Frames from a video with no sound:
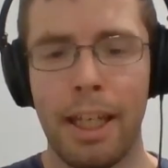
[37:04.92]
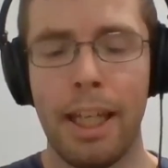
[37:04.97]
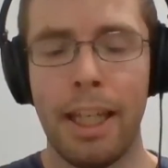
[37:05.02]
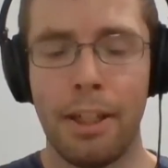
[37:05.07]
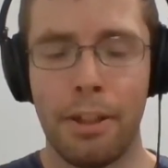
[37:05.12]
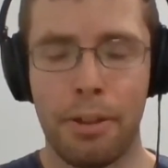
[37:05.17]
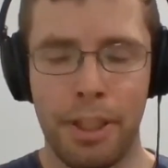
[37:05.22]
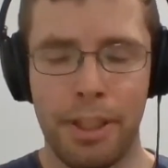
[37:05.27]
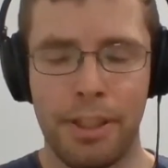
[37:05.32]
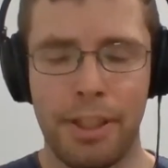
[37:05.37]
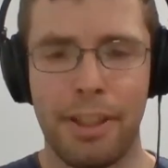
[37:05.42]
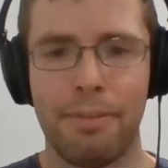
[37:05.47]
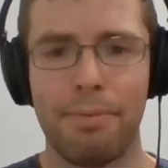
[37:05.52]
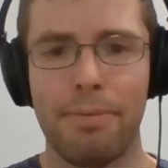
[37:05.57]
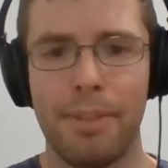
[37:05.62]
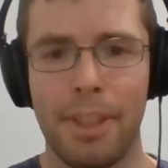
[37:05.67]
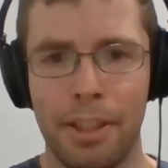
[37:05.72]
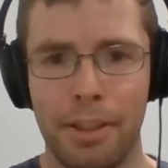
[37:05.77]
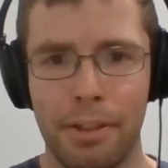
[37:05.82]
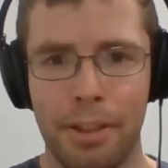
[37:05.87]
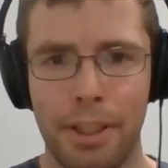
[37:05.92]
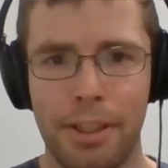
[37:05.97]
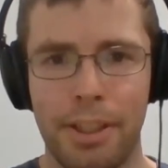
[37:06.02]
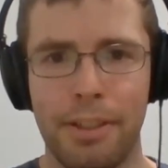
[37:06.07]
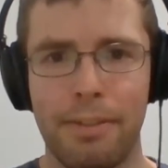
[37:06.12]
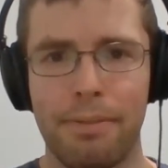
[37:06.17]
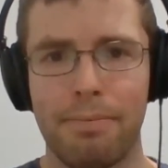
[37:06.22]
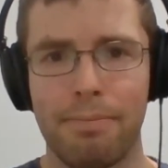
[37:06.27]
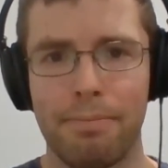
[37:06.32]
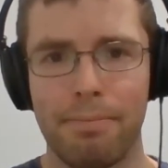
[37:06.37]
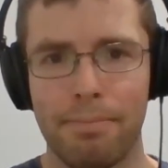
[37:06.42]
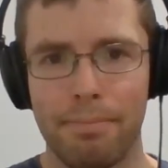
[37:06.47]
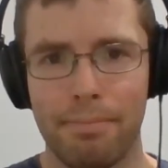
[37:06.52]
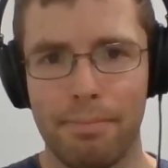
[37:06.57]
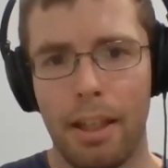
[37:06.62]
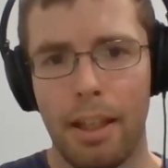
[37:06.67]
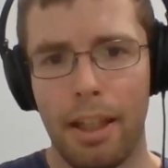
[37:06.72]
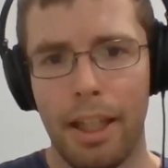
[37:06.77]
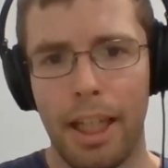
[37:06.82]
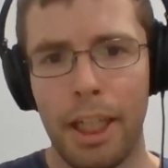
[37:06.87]
Increasing.
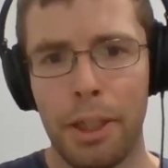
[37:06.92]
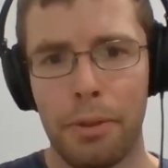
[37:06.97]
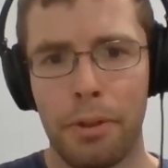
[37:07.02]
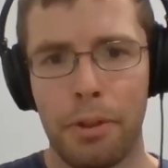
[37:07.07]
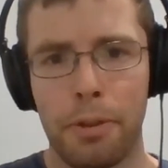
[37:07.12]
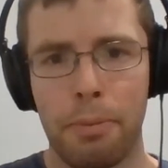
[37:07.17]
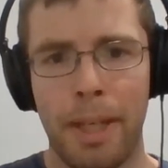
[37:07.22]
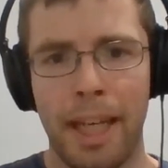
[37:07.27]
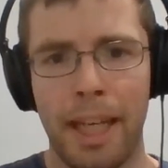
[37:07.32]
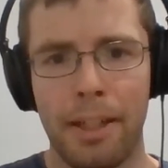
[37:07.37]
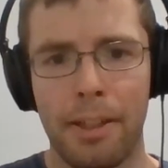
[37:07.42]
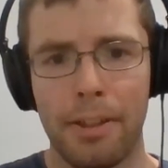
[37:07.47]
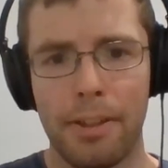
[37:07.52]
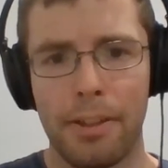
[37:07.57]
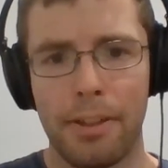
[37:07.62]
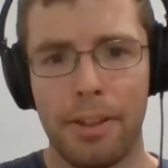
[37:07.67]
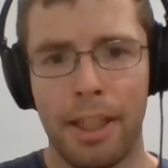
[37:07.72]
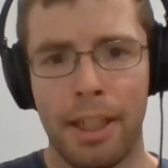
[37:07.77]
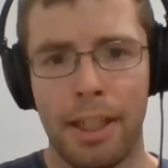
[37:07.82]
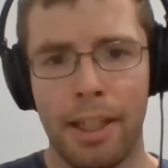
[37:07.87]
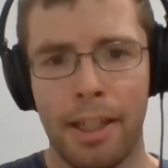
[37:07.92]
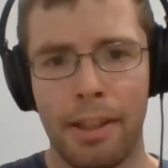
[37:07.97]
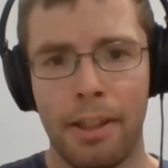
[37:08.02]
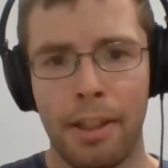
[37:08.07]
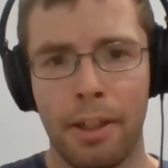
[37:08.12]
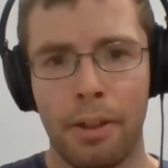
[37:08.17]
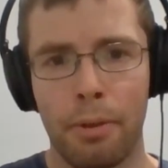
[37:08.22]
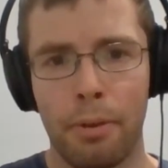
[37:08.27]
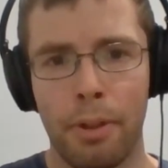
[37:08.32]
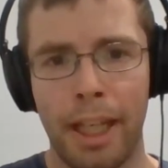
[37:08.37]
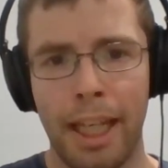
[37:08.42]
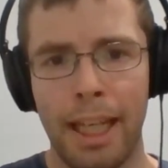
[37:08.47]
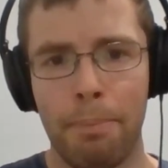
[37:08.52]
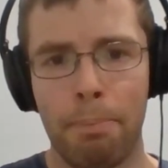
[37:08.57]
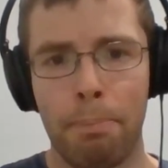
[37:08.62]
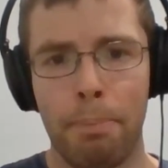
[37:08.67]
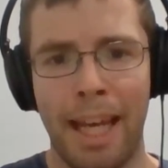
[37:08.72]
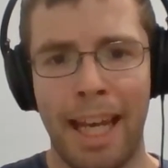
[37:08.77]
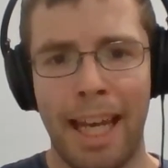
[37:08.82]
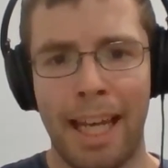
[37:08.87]
Each of those panels, the gray
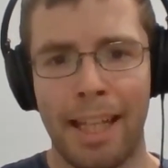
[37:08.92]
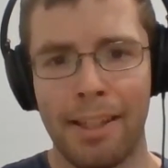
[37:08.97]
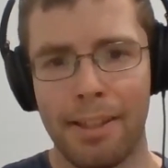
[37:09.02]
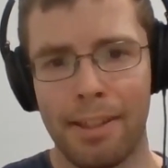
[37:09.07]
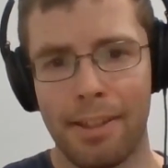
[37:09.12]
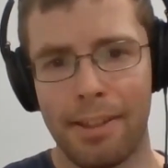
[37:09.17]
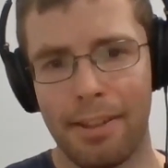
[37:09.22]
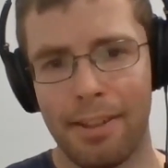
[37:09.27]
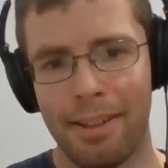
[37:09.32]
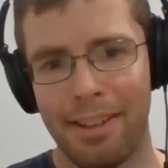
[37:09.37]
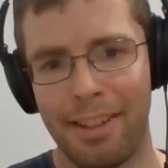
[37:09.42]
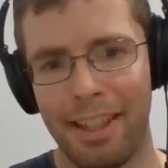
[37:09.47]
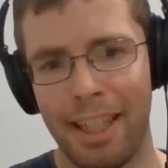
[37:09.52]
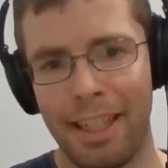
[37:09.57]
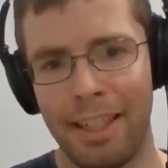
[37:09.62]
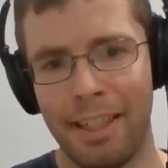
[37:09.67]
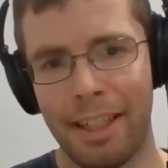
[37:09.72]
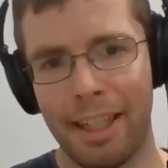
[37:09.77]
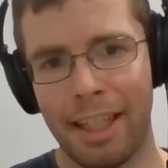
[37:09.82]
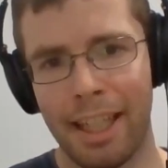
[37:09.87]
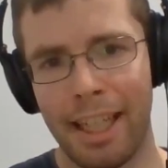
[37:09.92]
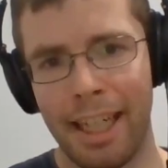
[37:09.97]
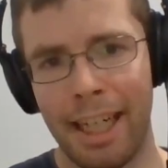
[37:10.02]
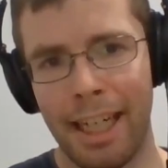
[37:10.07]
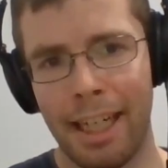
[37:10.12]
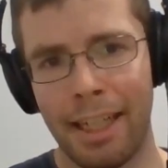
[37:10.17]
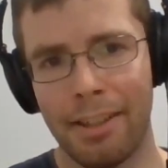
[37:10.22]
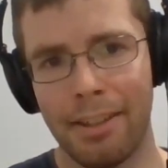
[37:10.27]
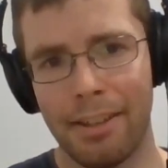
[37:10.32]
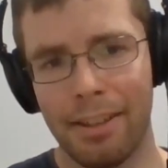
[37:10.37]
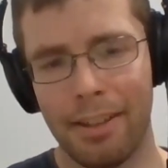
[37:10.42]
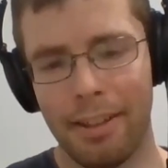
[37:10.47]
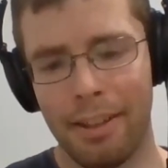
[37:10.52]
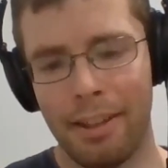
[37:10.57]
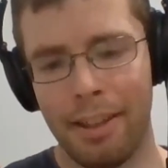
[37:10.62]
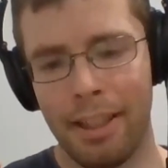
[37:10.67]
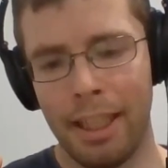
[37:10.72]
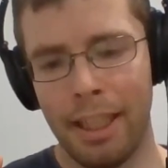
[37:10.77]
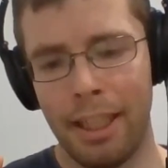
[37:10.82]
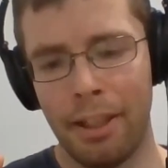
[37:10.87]
bands indicate
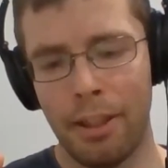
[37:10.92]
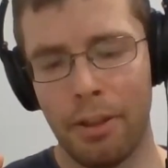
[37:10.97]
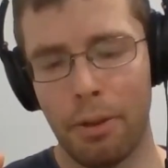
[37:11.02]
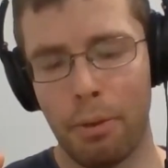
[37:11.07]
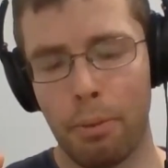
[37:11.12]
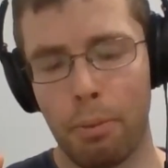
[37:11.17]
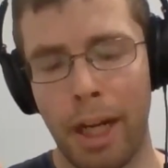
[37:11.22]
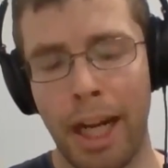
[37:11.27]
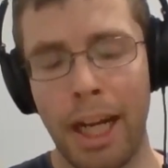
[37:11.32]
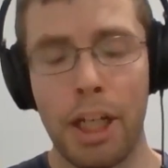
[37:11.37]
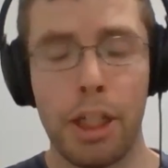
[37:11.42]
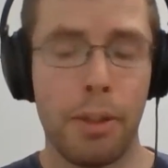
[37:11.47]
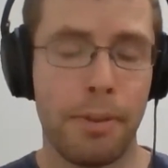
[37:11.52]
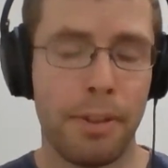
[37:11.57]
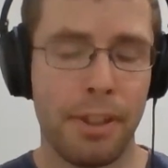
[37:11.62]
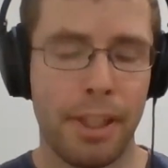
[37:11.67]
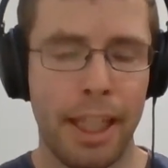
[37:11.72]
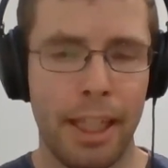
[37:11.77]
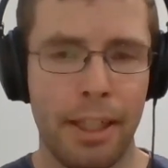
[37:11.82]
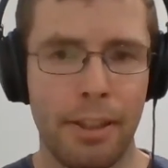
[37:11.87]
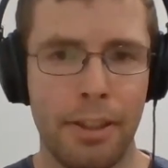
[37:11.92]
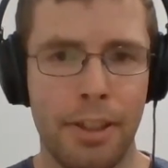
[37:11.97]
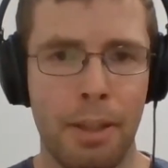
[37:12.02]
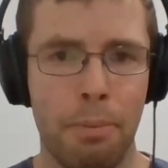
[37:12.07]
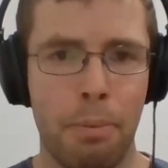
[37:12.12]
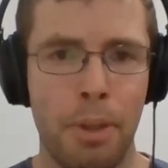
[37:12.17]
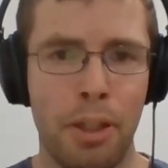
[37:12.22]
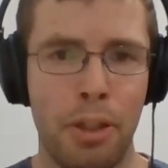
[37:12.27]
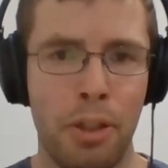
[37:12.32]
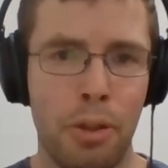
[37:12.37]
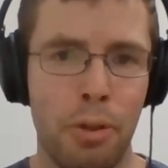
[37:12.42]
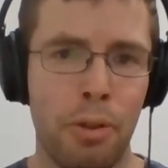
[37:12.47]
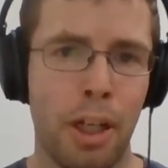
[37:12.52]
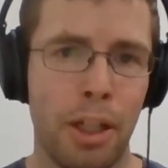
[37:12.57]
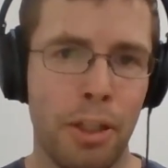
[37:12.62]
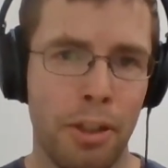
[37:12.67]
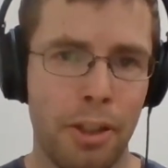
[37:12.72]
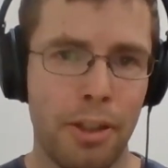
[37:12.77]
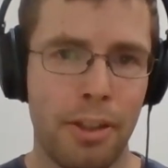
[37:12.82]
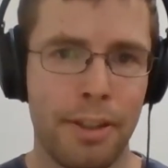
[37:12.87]
the range of scales that we do
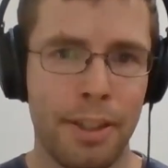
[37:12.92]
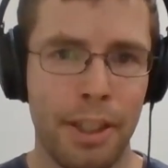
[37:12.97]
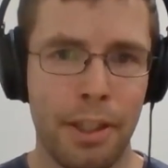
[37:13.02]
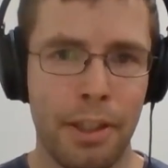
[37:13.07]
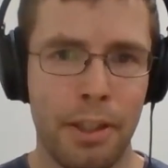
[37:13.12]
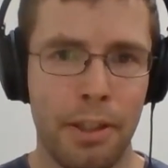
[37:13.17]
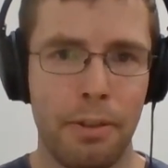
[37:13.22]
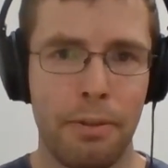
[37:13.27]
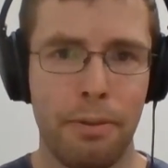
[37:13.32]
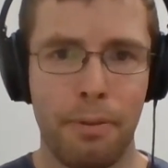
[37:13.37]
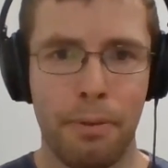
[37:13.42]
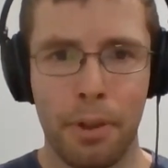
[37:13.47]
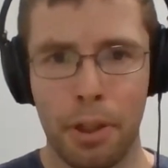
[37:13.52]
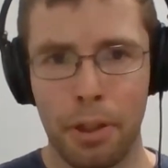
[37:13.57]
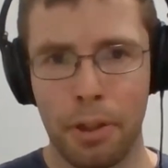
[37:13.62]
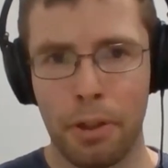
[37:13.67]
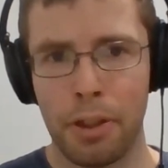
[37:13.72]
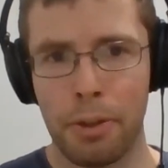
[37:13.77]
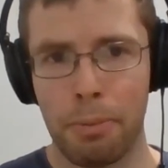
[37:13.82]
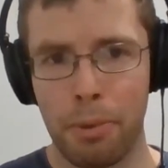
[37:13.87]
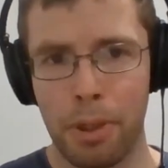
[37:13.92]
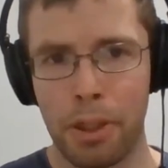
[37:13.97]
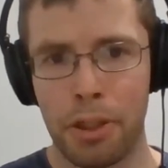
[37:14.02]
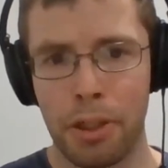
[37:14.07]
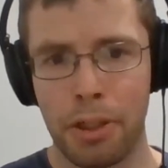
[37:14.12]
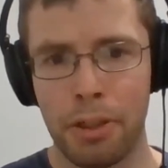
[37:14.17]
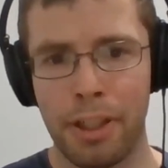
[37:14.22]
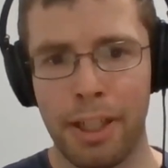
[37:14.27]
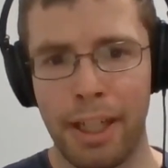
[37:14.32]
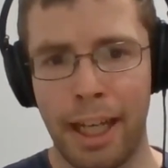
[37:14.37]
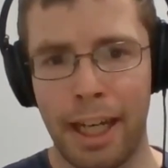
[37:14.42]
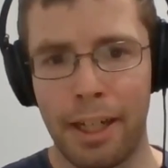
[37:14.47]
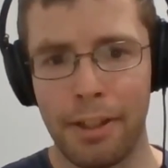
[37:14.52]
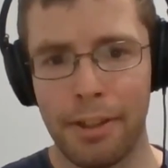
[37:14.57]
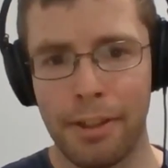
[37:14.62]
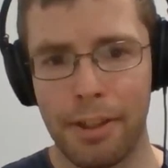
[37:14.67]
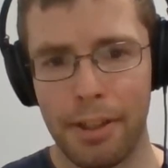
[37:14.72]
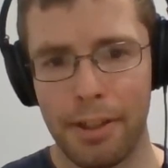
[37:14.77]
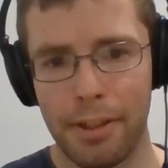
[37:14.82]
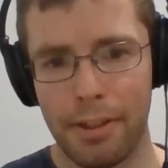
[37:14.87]
not consider for our cosmological
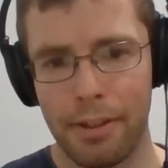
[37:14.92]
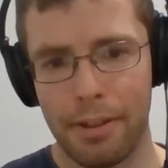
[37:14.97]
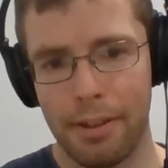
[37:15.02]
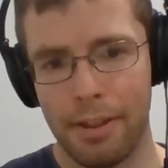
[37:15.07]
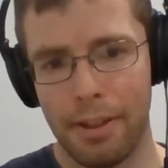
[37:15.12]
analysis.